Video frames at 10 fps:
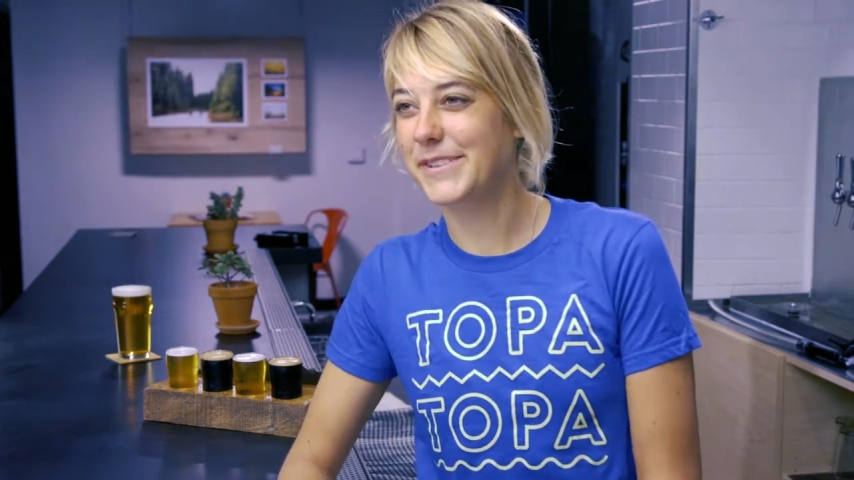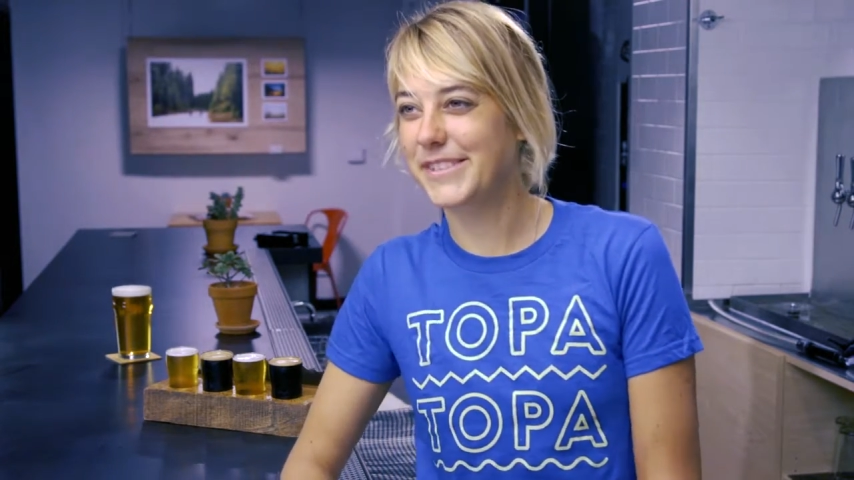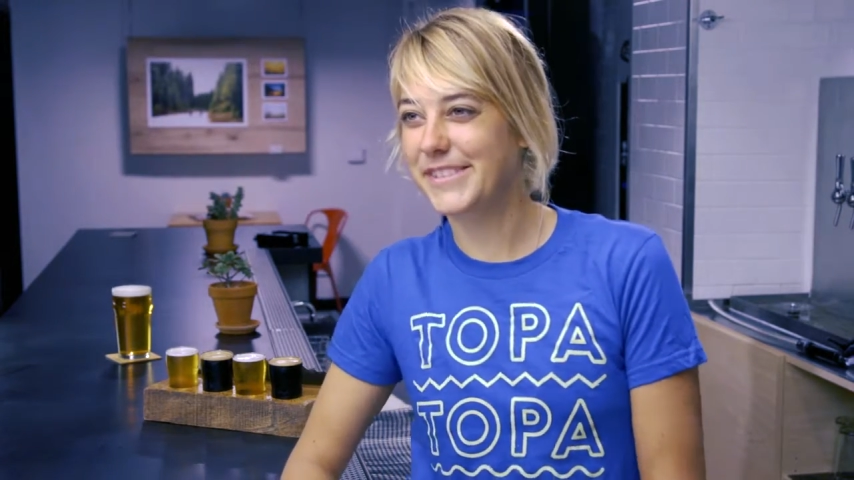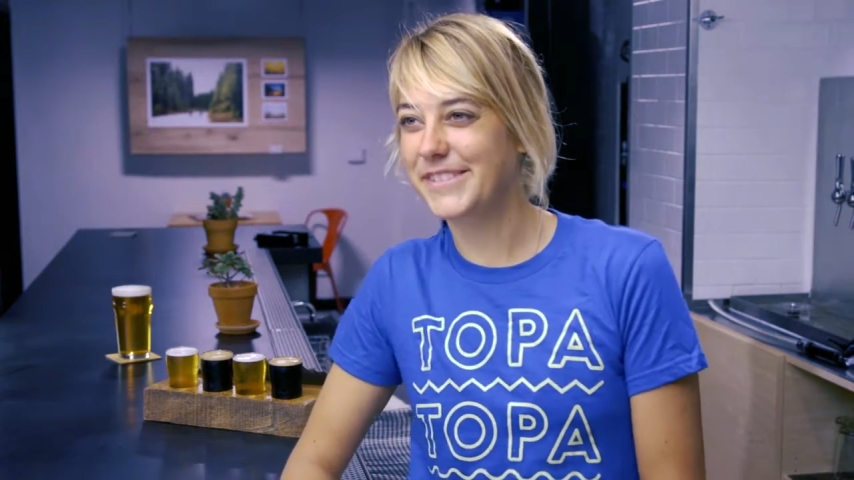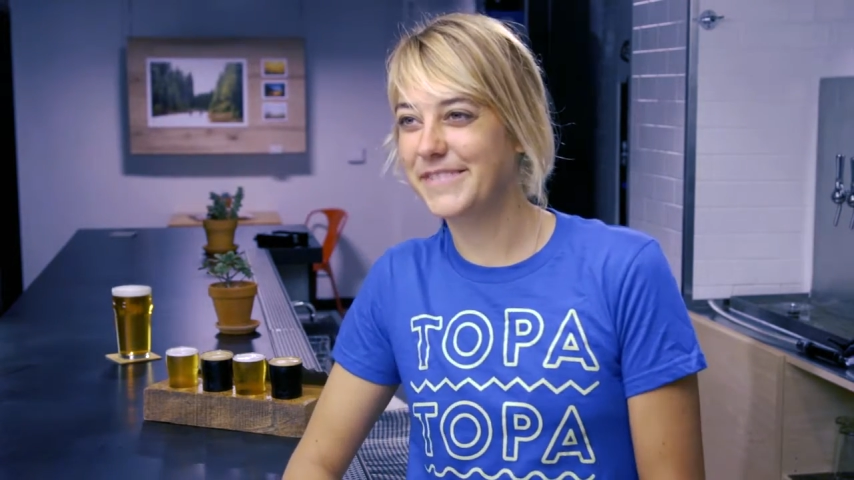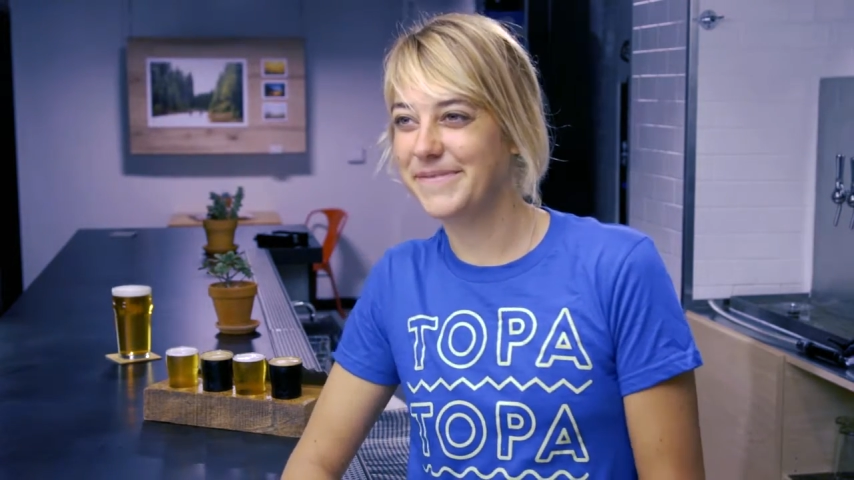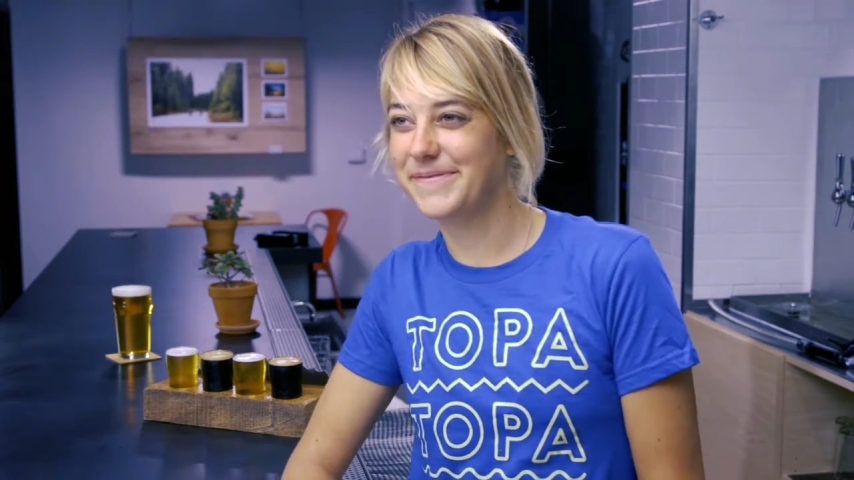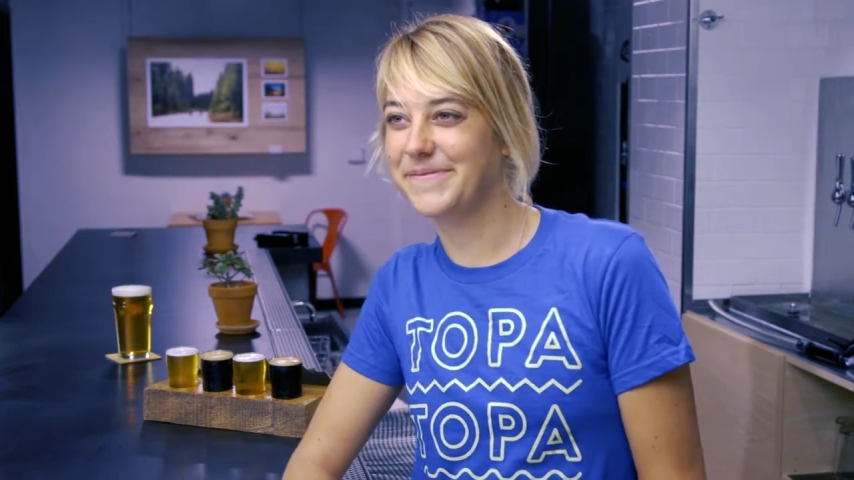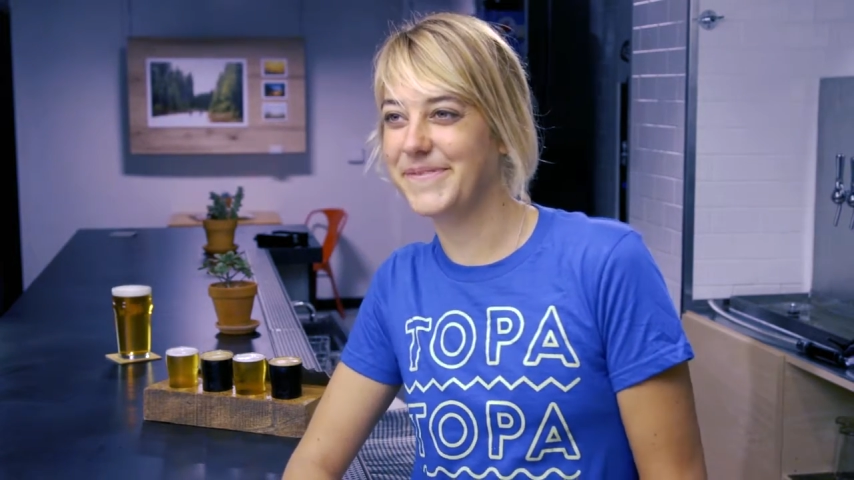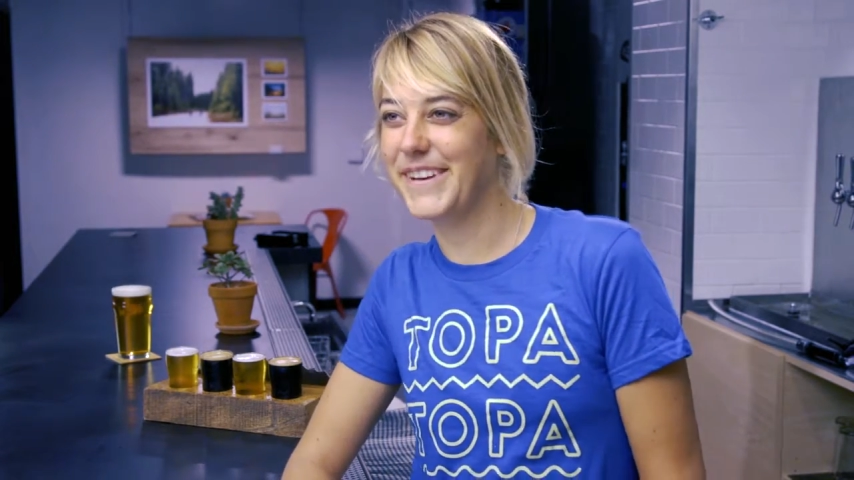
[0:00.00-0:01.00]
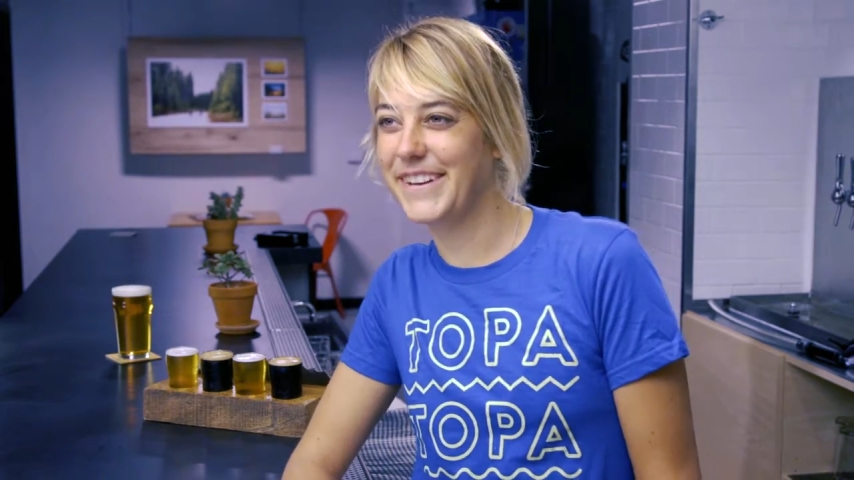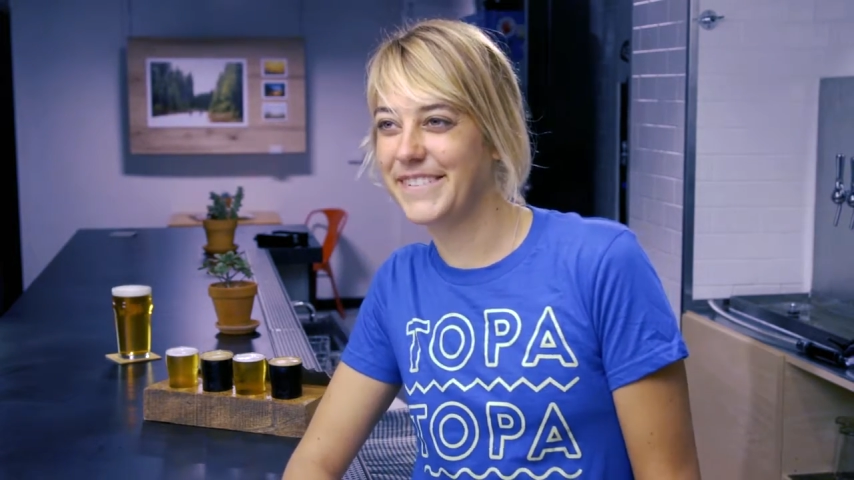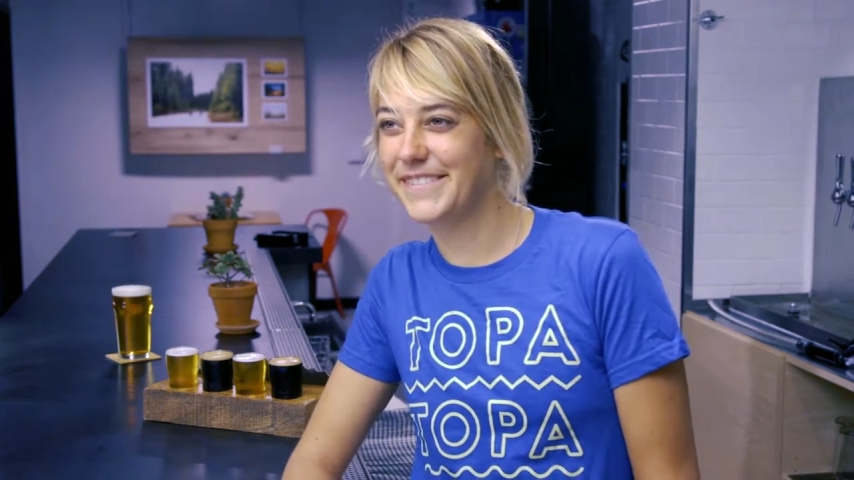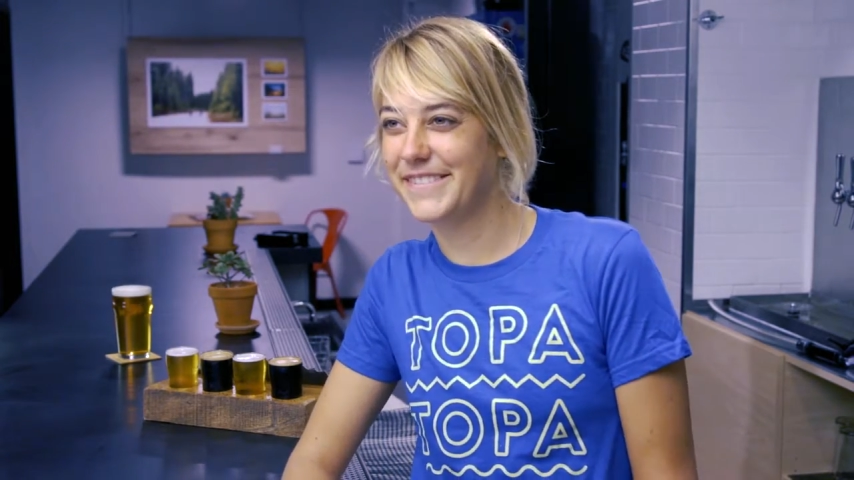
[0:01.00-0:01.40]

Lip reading: and just, yeah.